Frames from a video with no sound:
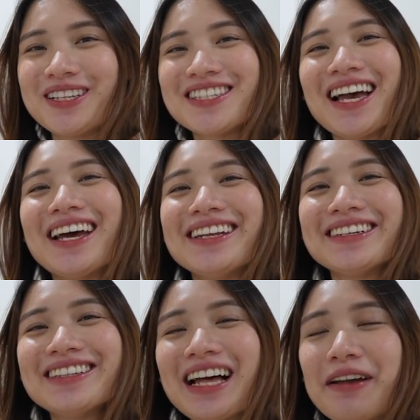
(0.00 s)

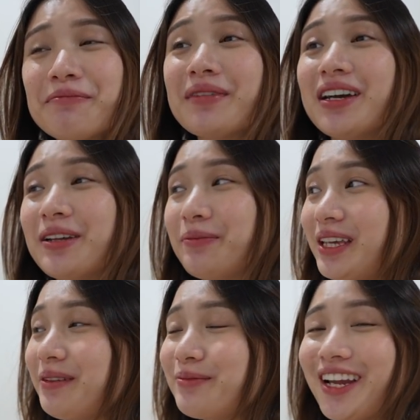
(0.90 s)
Channel, I'm gonna
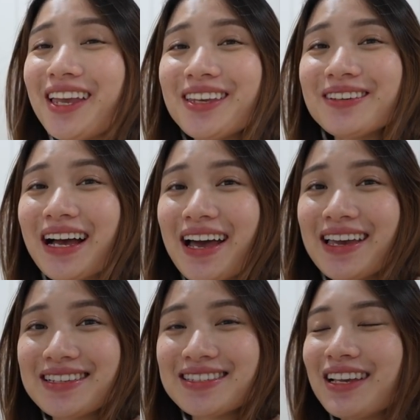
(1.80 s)
be bringing you
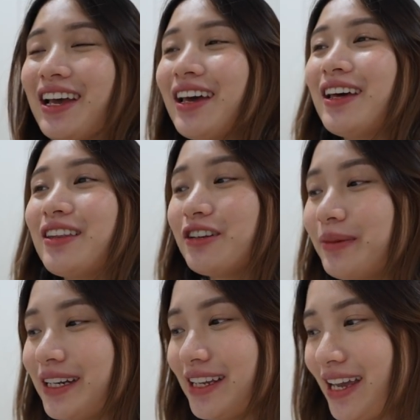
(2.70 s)
guys through
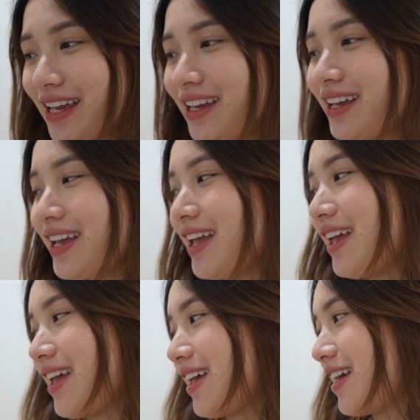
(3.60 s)
my day,
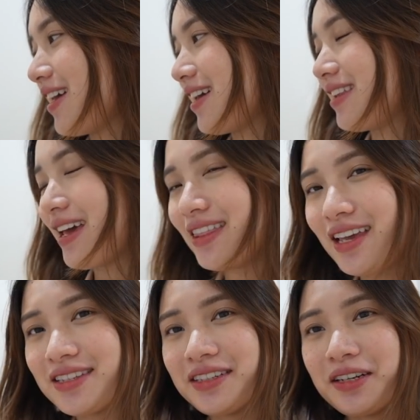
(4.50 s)
and I
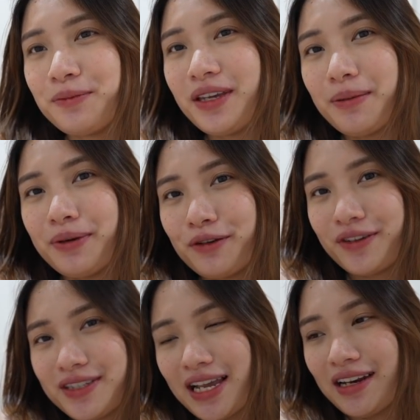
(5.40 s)
think it's gonna be a bit of a
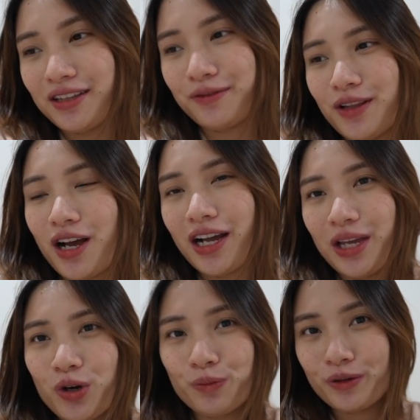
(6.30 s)
silent vlog. I
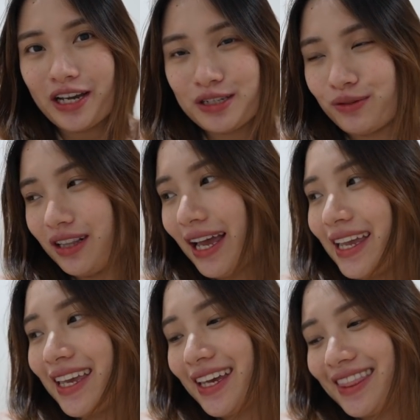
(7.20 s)
hope you guys will
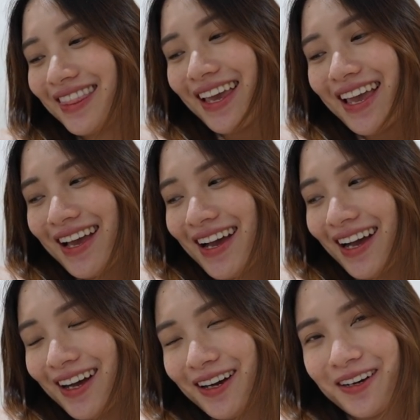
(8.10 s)
like it.
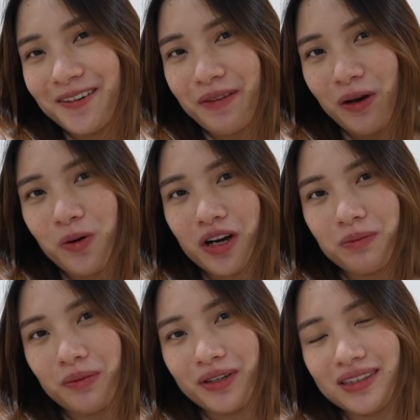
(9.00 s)
I woke up
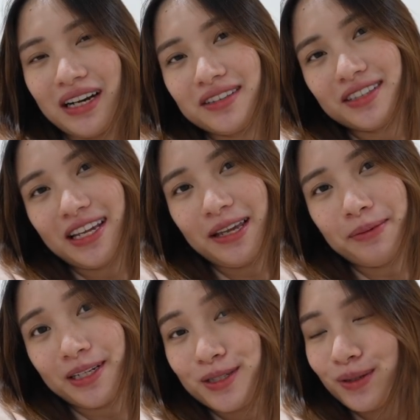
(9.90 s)
a bit down today,
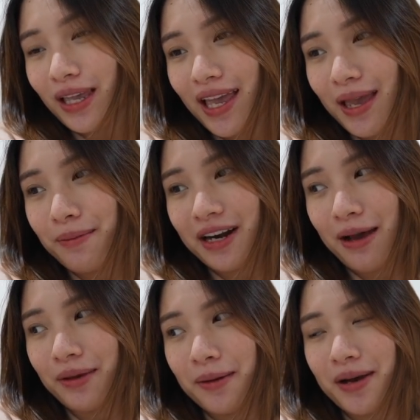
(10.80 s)
but it's okay.
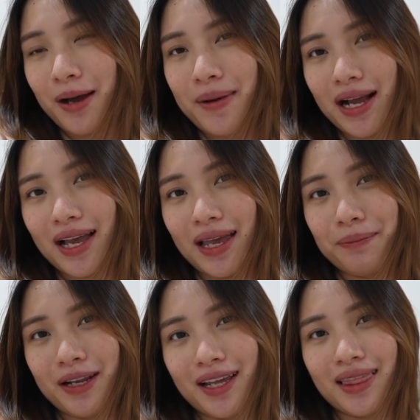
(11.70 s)
Maraming mga bagay
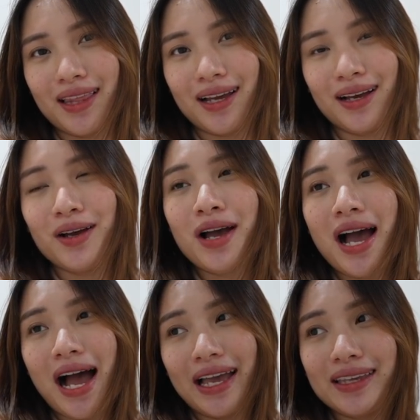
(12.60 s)
pa rin na
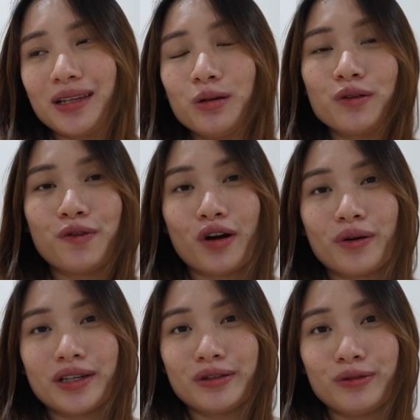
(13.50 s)
I can look
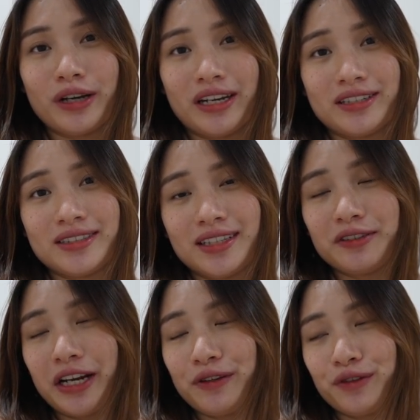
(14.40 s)
forward to and still
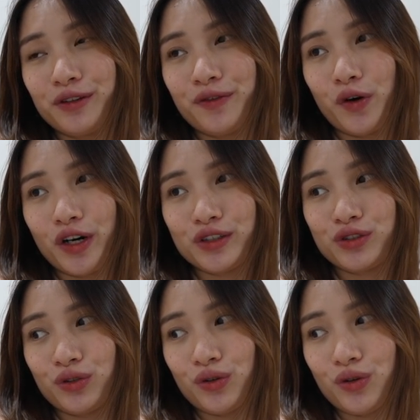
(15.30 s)
grateful for.
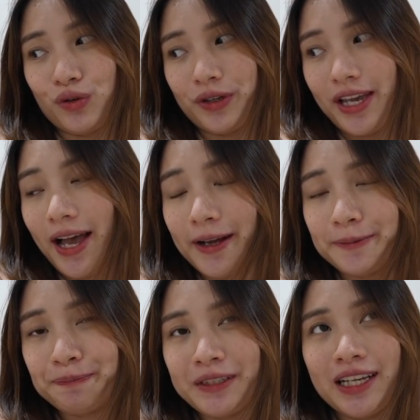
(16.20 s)
So yeah,
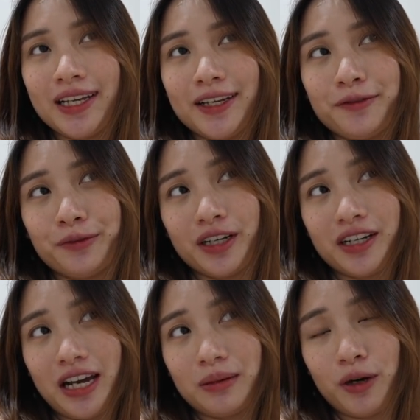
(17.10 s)
we're
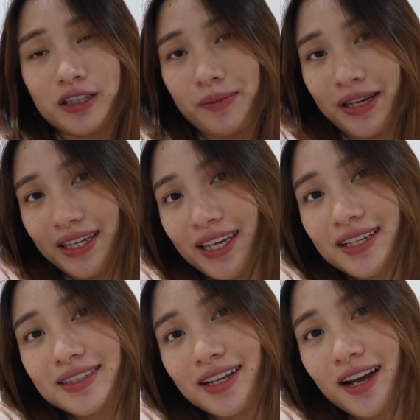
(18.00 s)
gonna unbox some IKEA
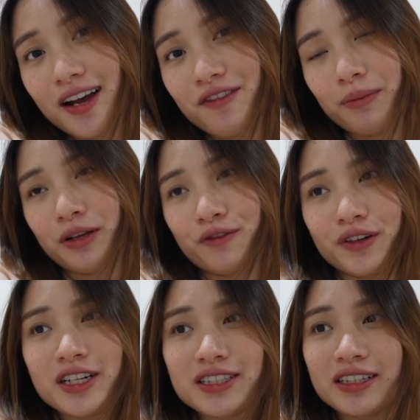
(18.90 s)
stuff, a bit of
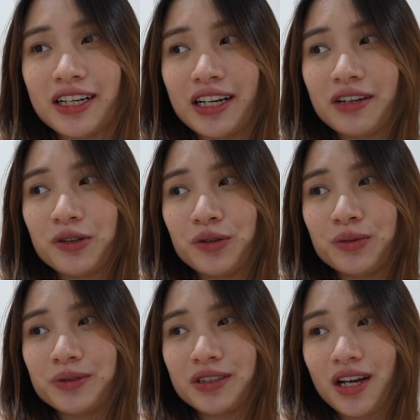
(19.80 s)
nursery
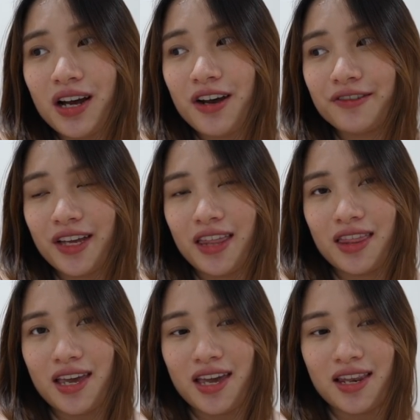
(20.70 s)
room stuff, and
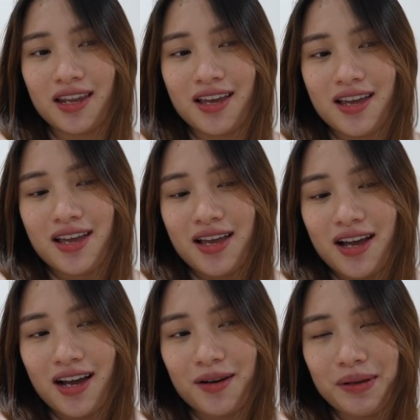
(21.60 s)
then
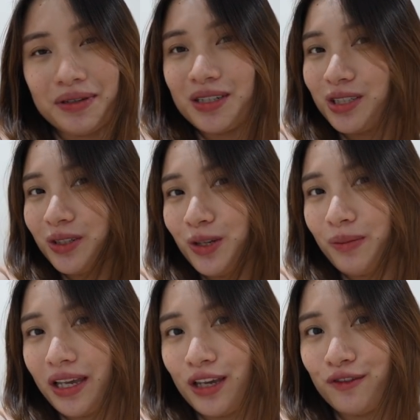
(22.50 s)
I'm gonna show you
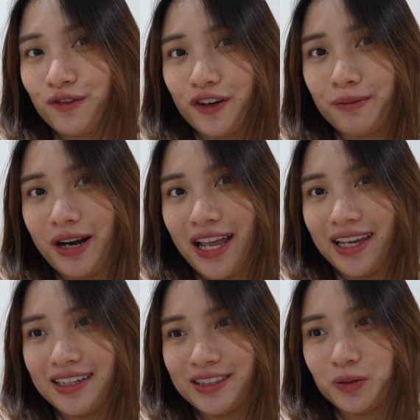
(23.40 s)
my gift for Brian as